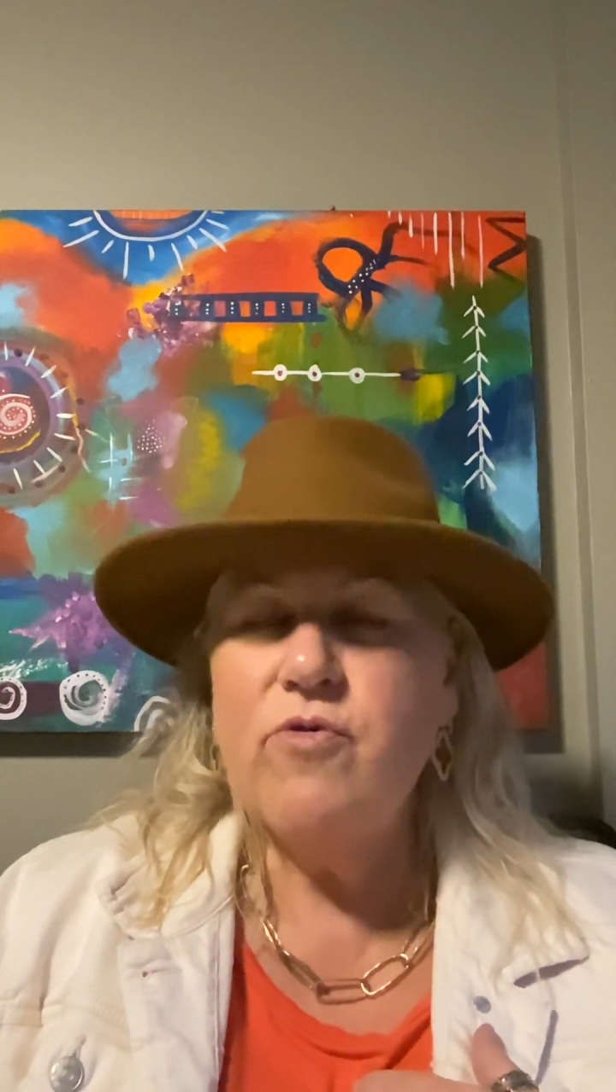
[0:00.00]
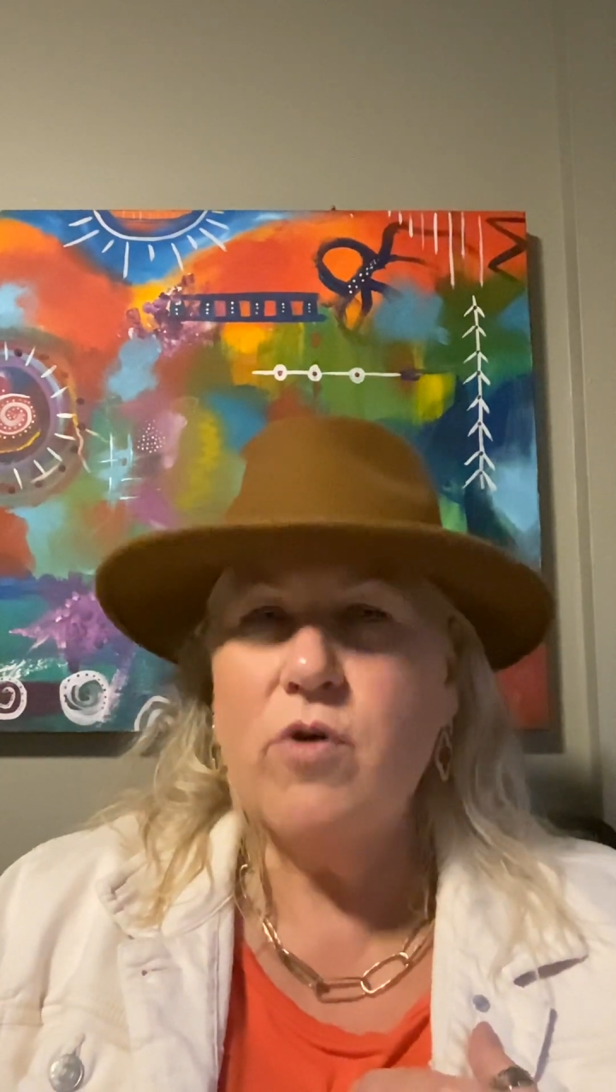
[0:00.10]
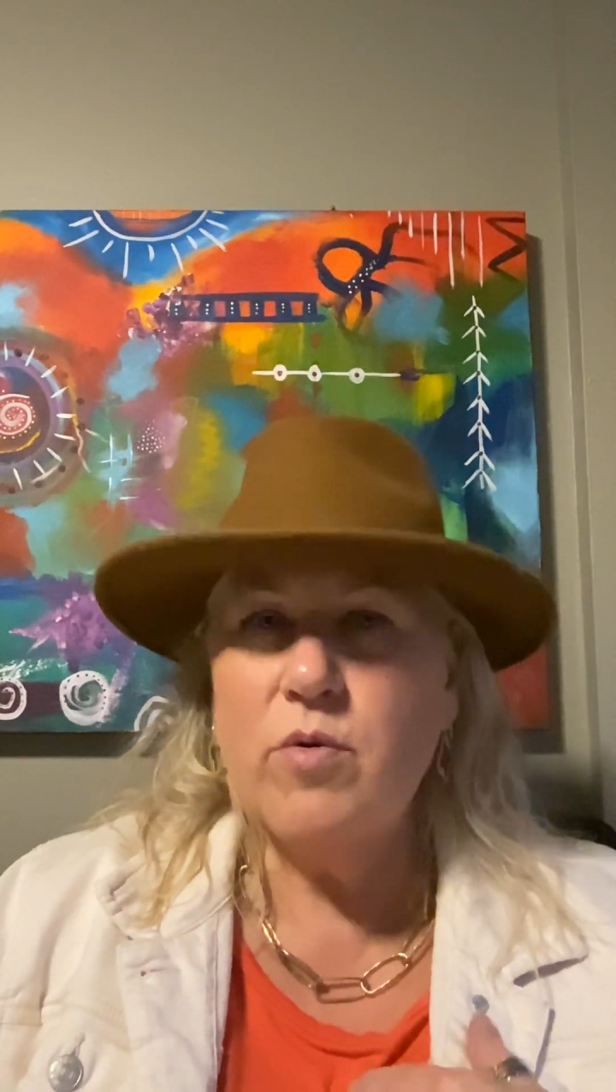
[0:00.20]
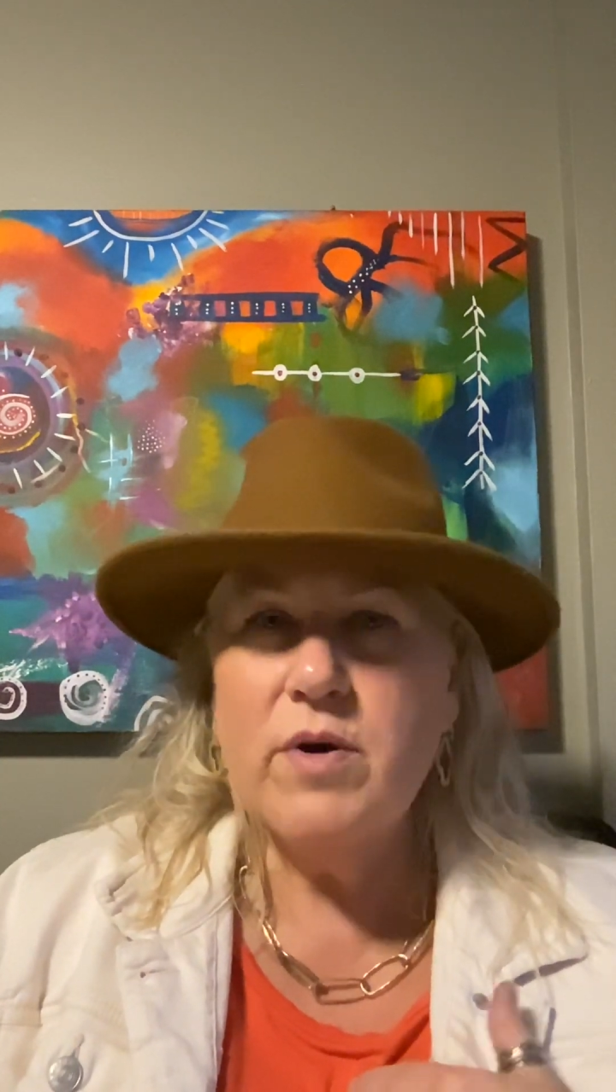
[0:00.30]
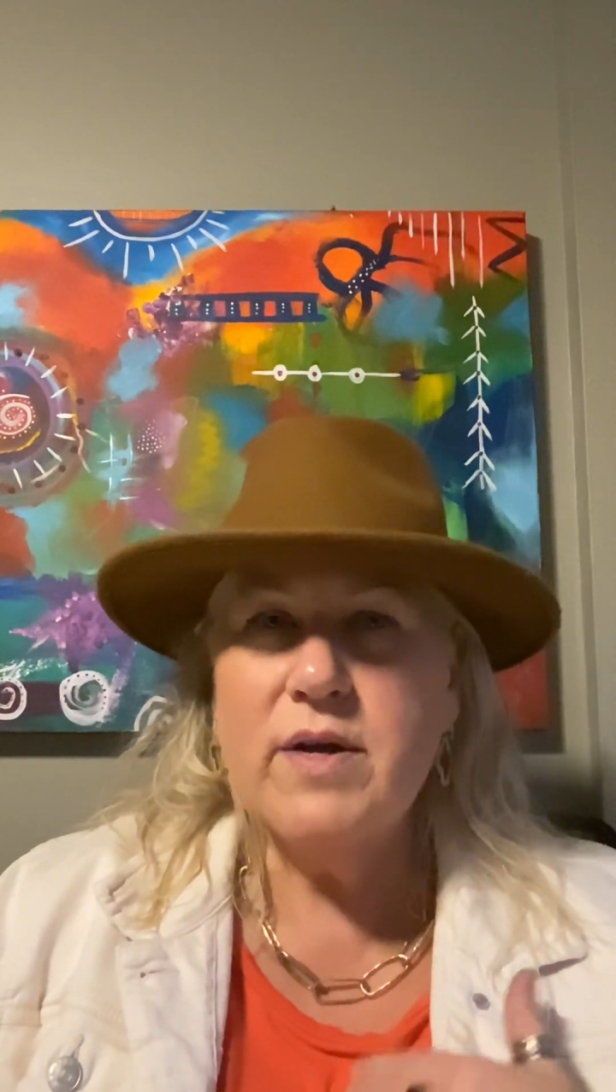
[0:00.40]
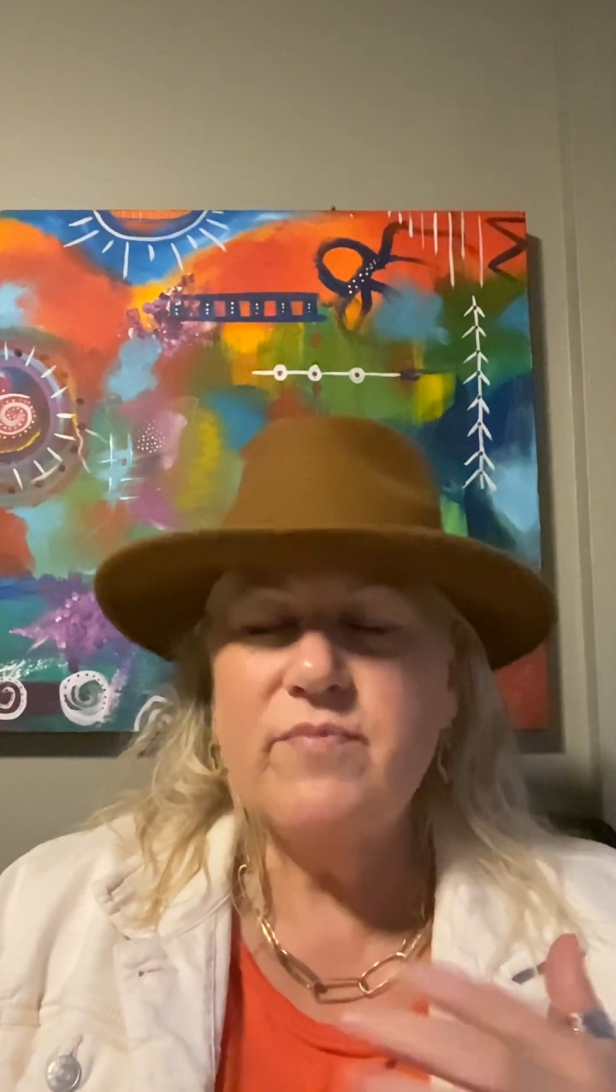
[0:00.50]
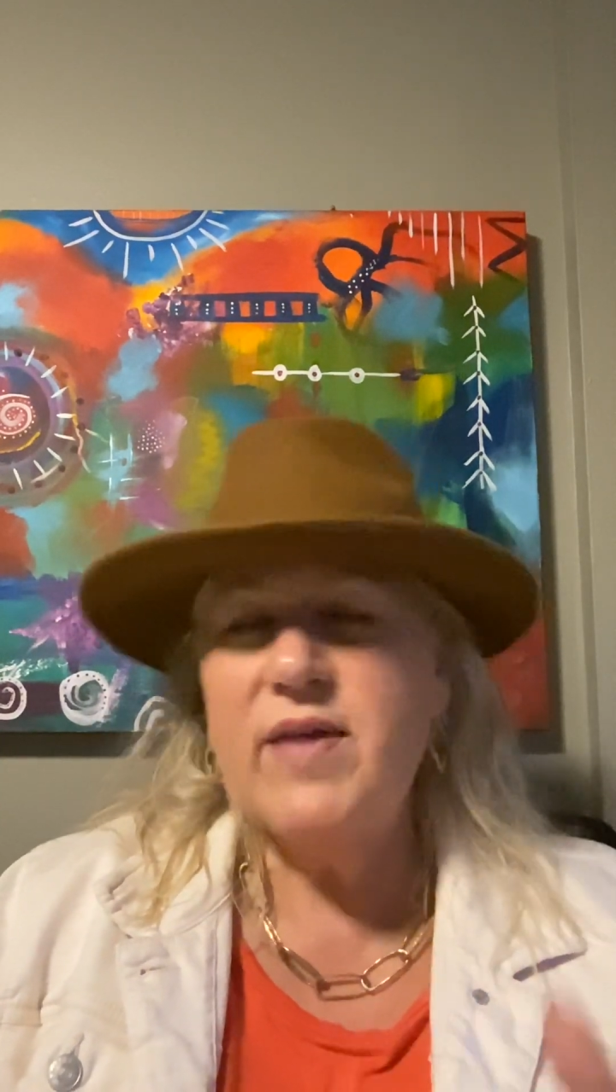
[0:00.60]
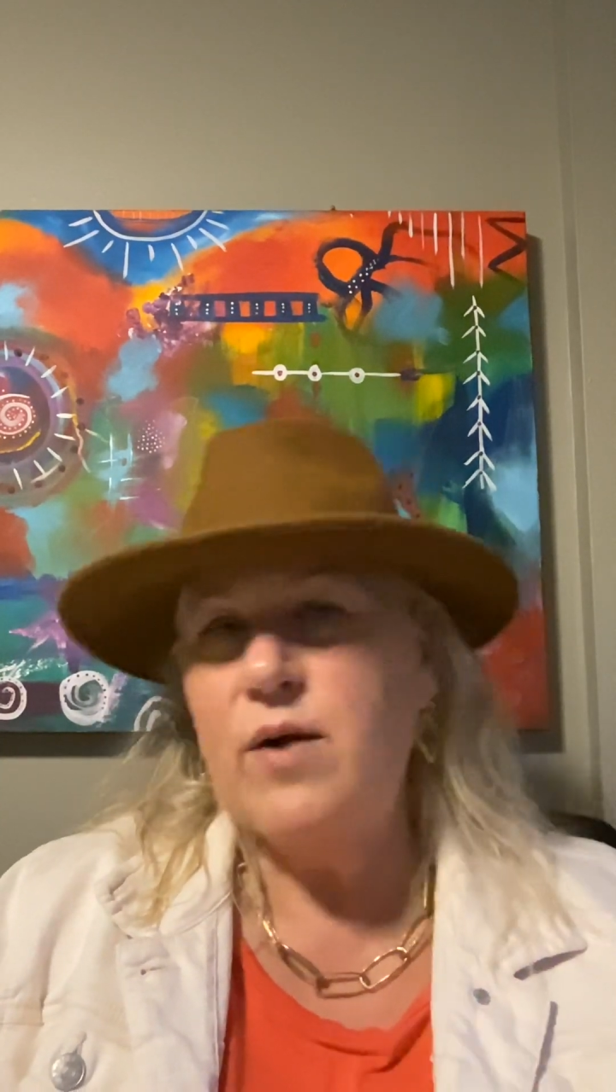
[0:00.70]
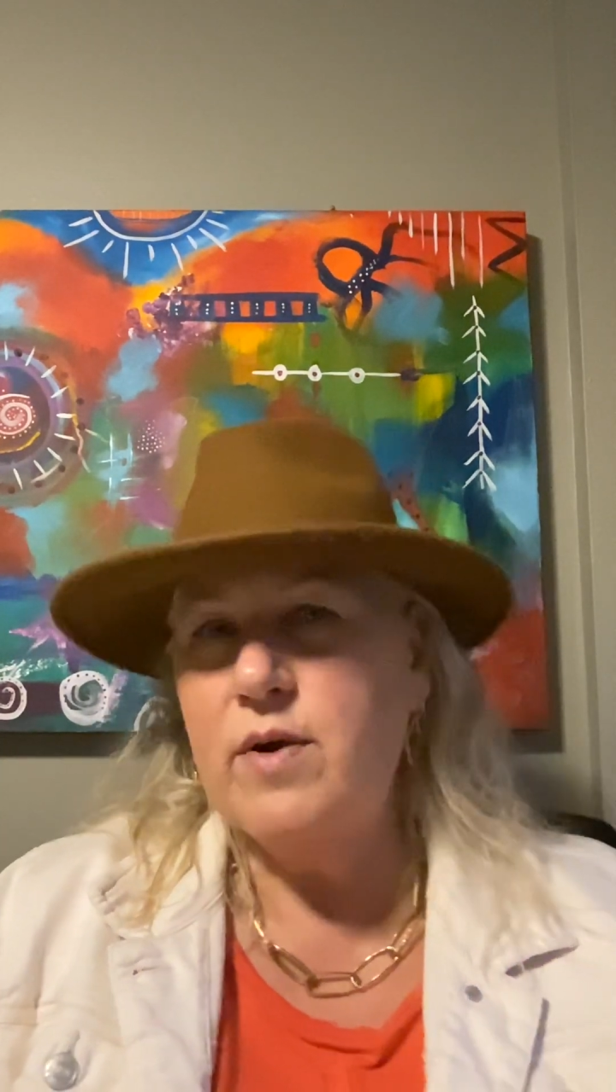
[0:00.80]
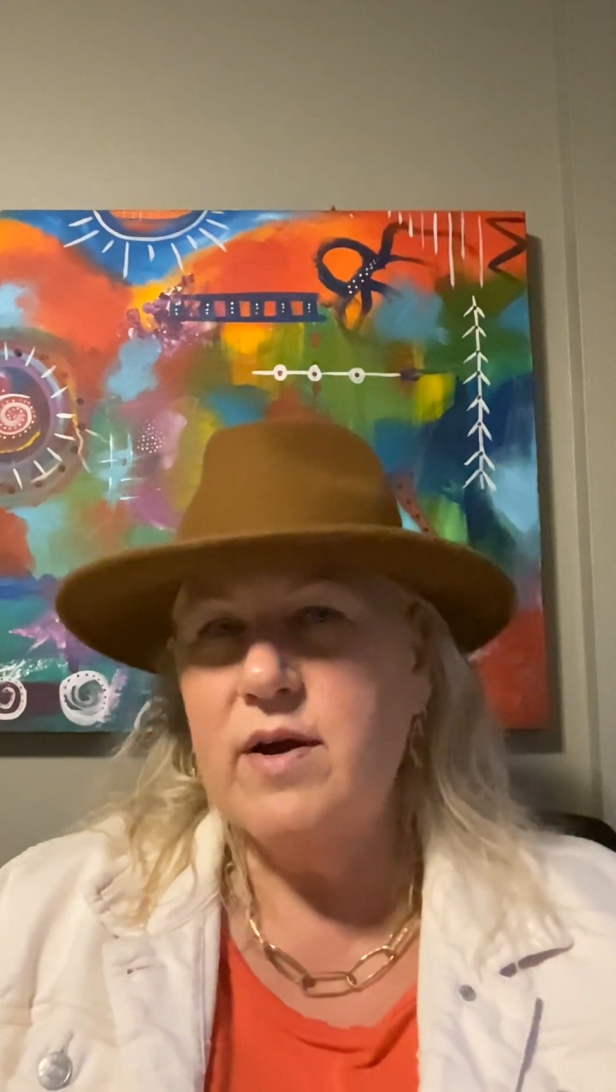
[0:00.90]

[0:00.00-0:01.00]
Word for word: forward if that